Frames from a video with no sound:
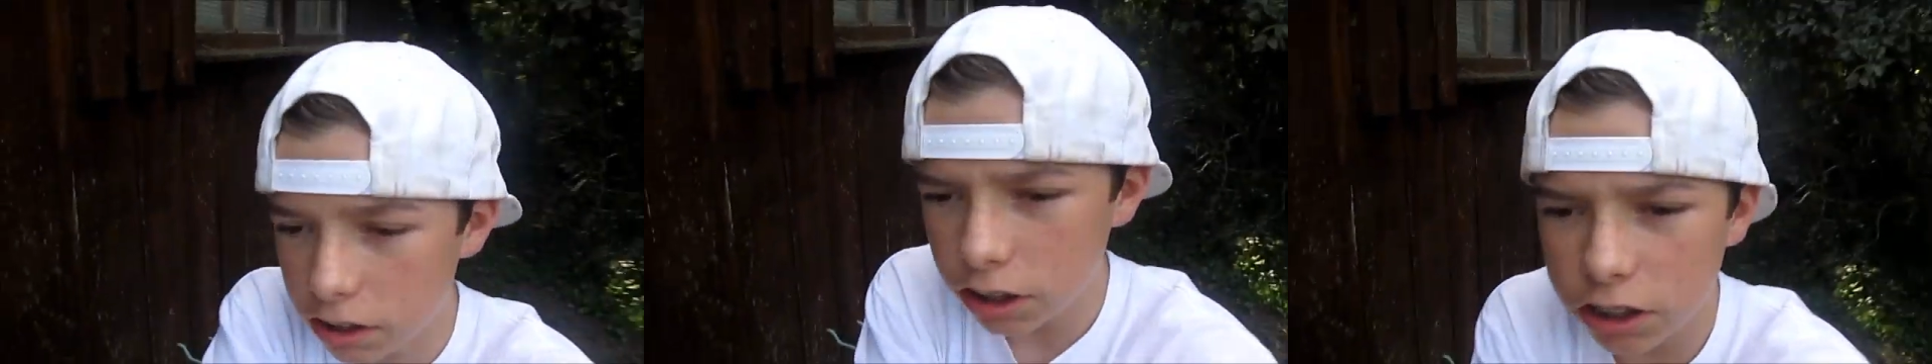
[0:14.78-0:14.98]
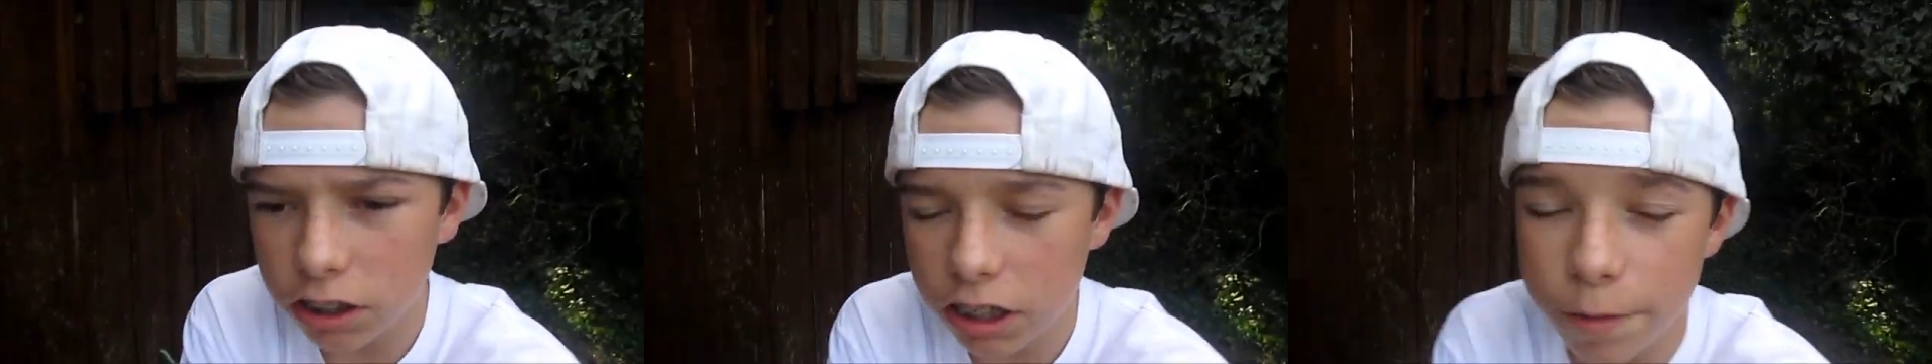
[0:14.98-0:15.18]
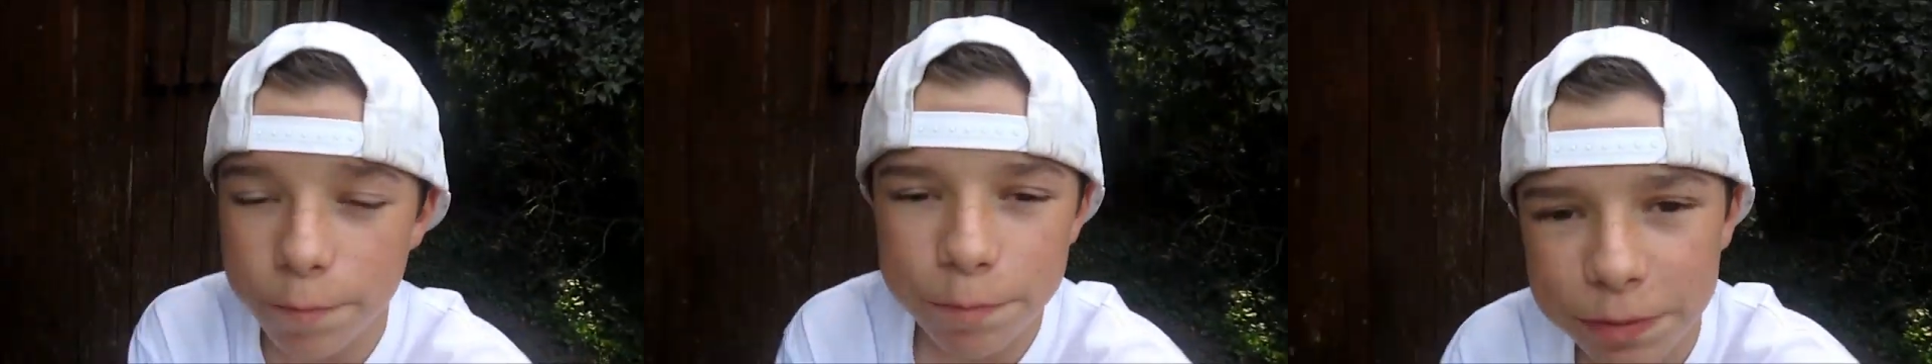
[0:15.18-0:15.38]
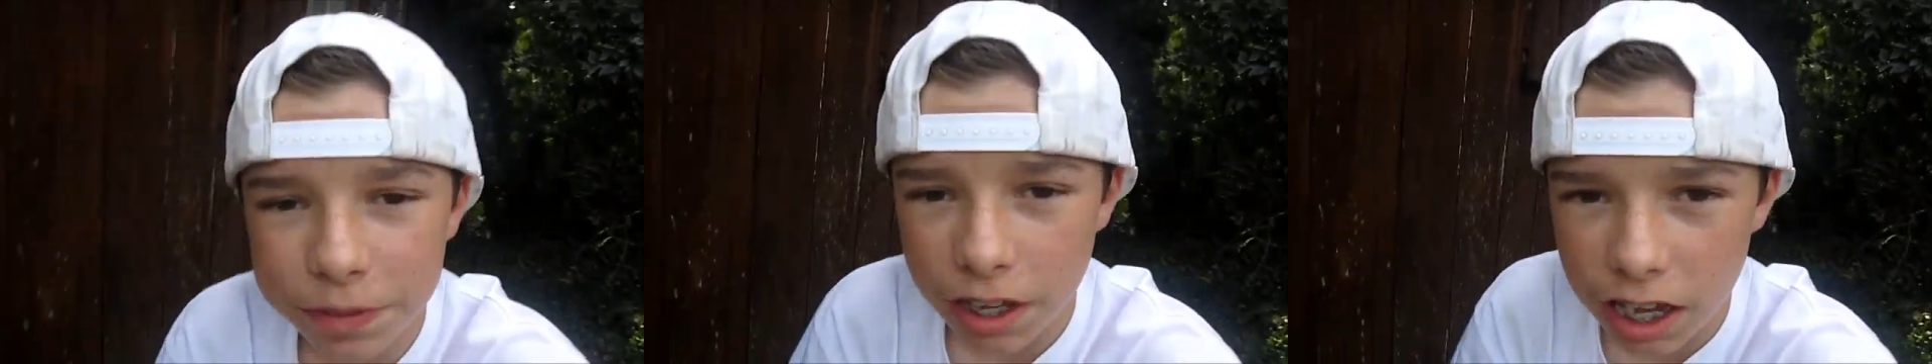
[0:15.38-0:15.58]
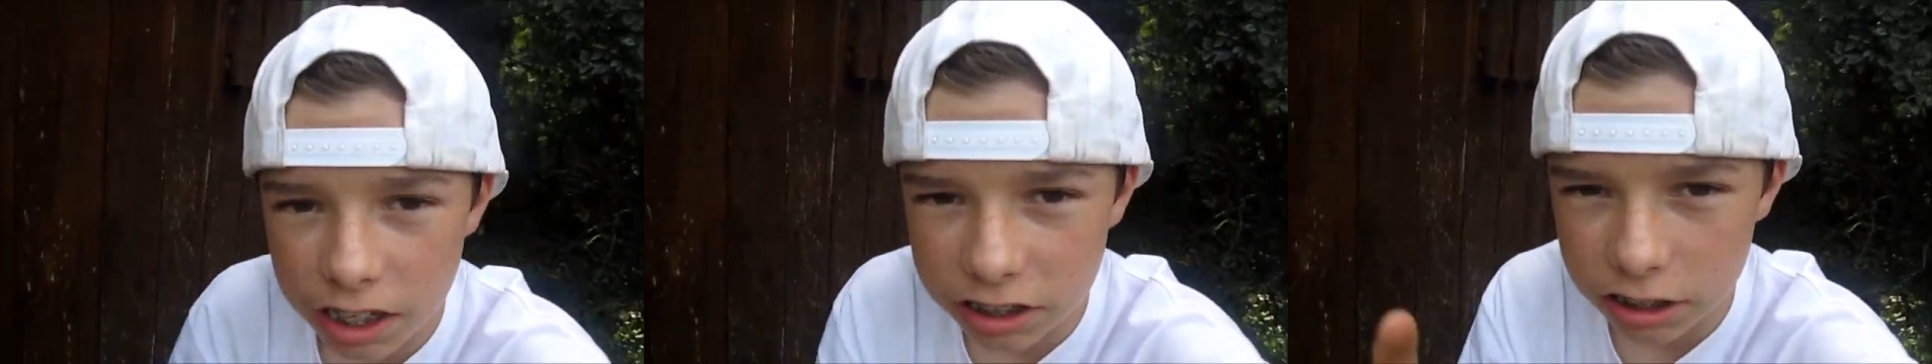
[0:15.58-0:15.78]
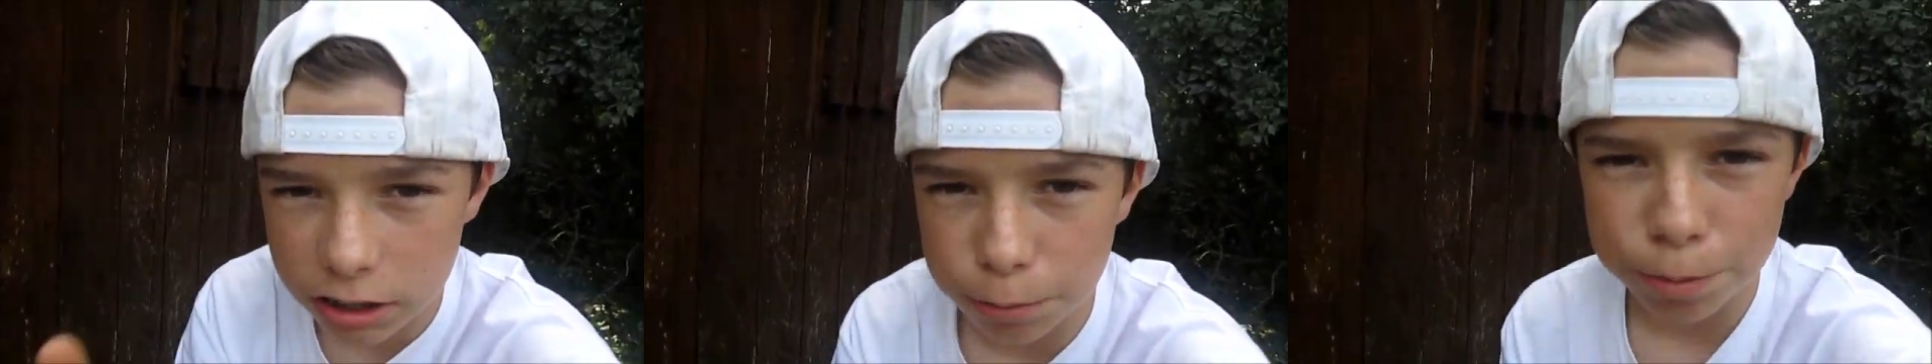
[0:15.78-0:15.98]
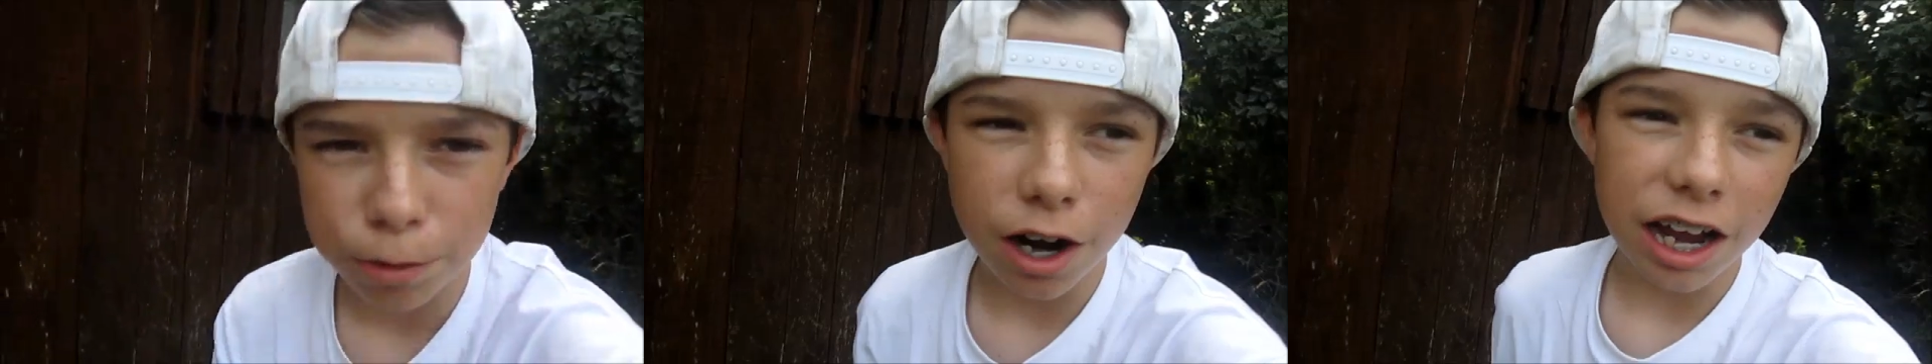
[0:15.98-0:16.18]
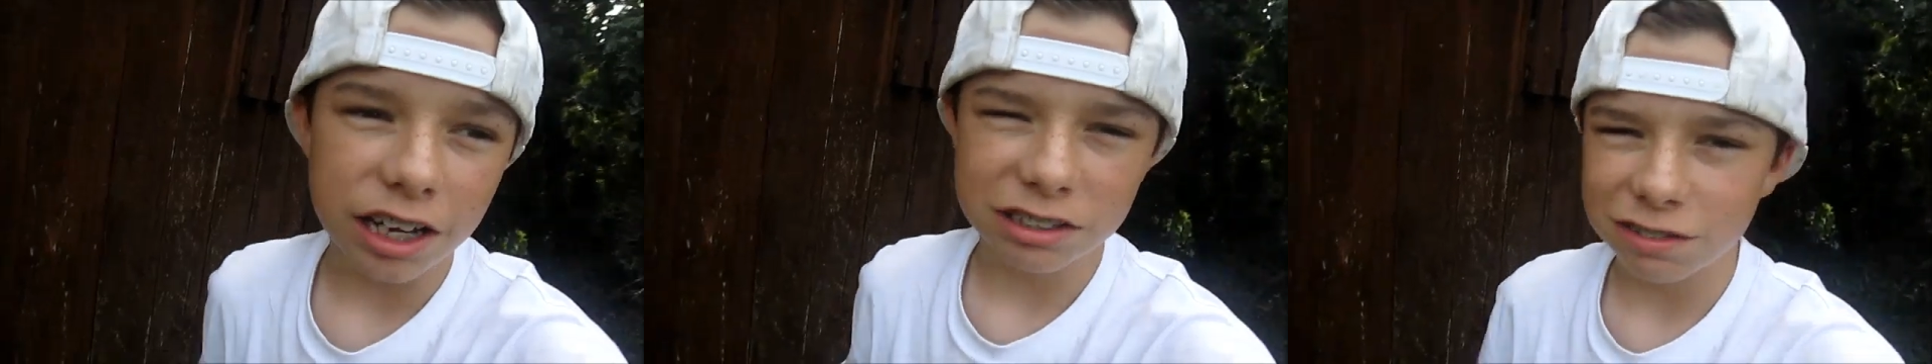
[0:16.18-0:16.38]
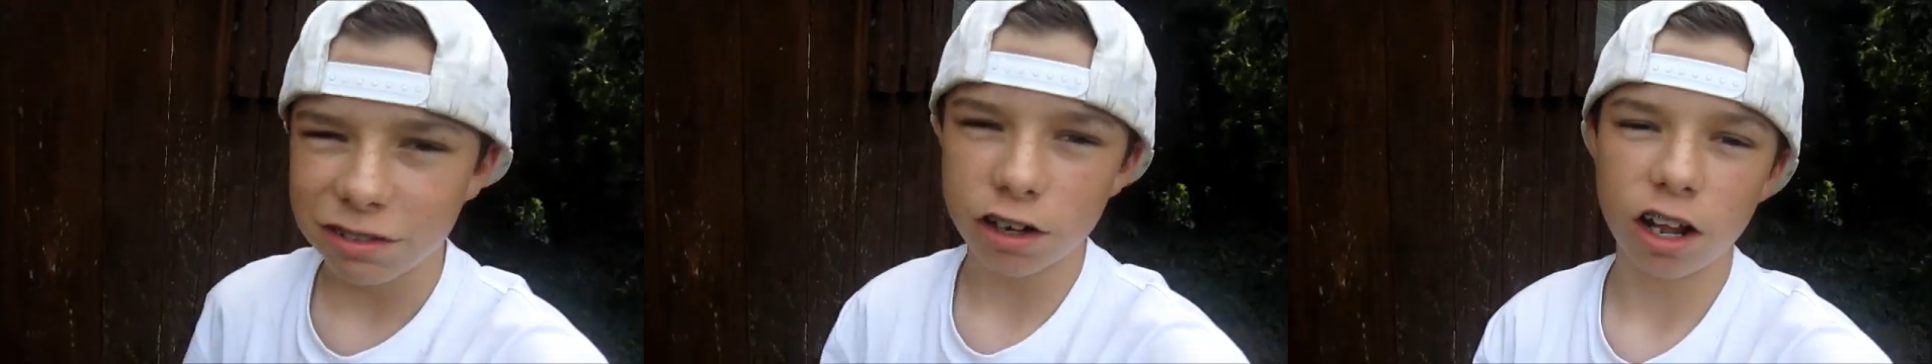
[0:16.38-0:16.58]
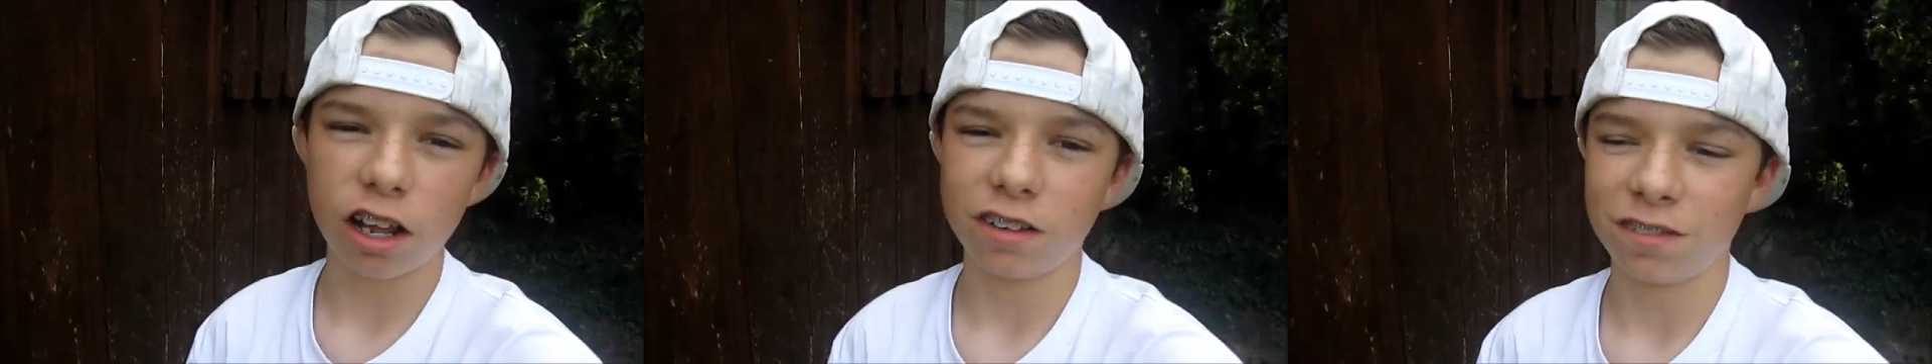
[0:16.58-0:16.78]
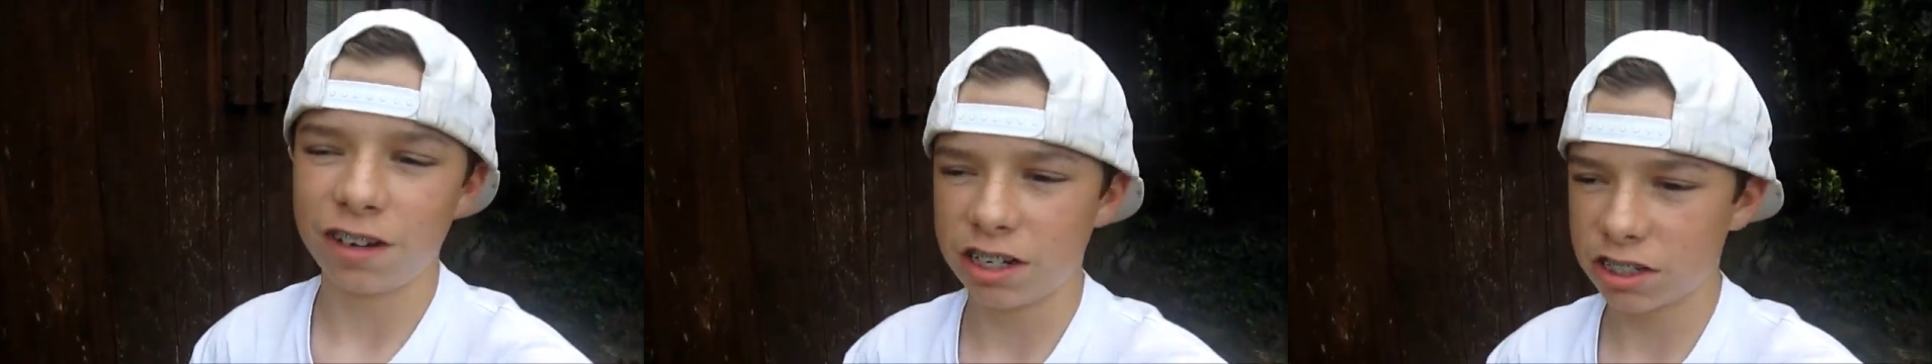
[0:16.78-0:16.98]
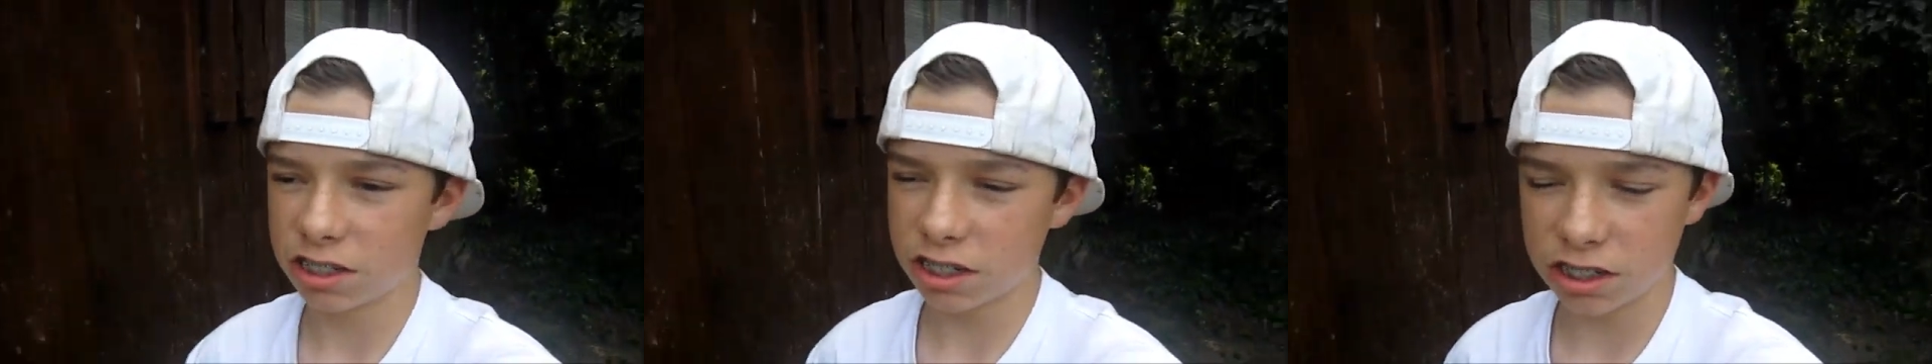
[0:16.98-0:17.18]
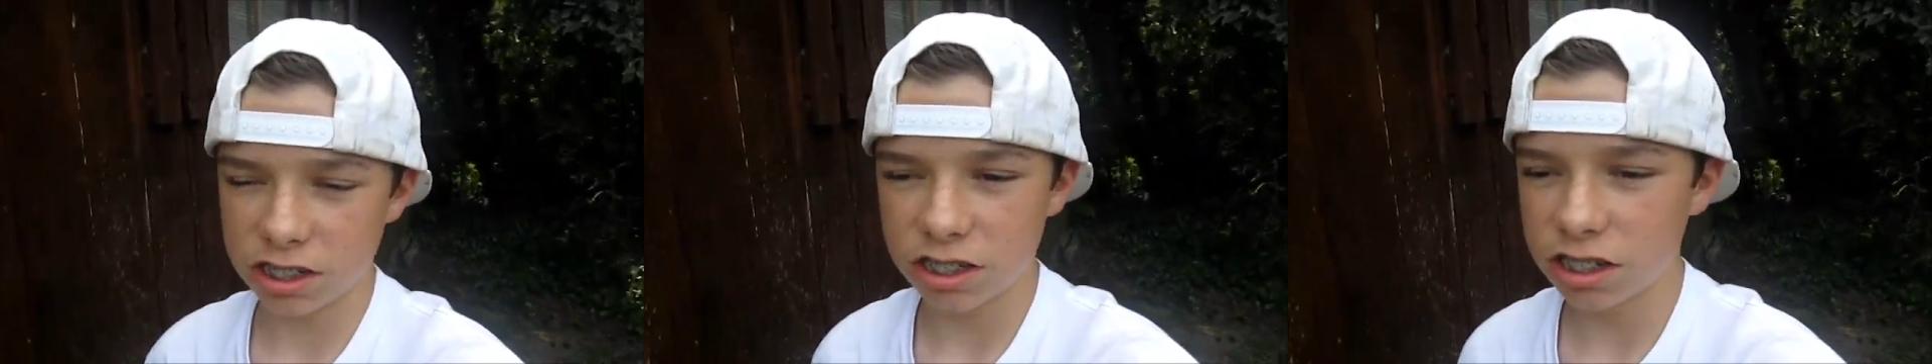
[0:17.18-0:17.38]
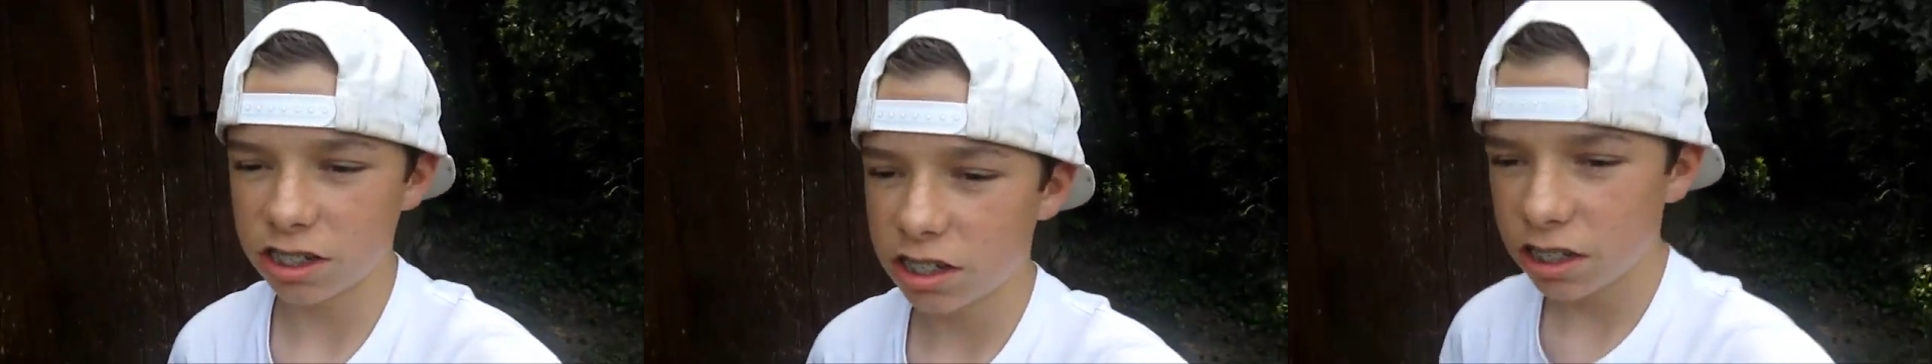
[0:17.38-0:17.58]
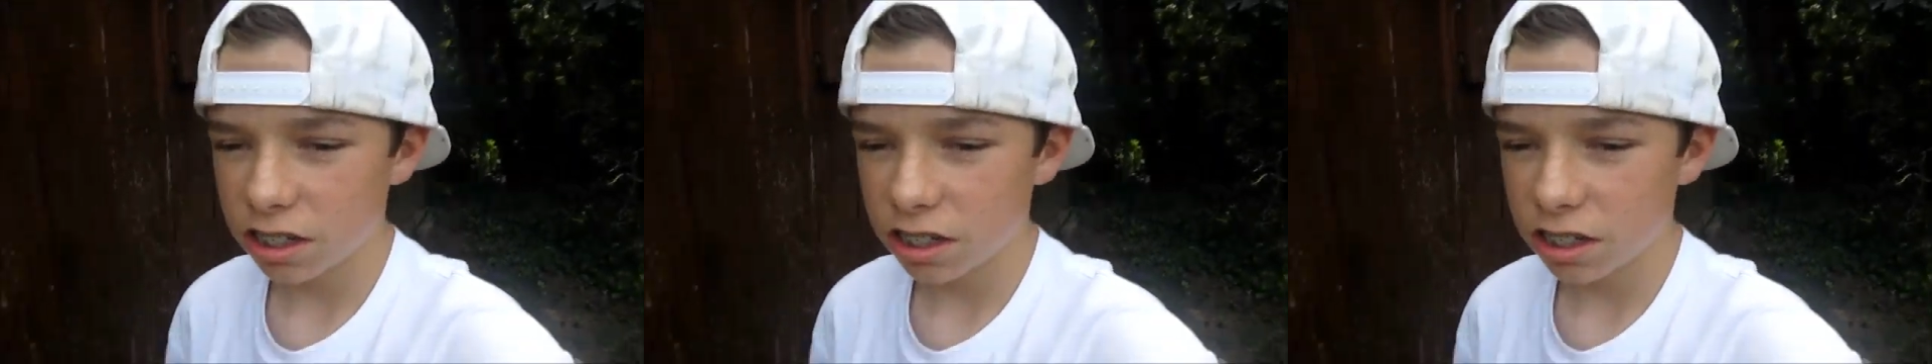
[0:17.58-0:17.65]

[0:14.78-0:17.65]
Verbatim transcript: Literally, it's a surprise for all of us because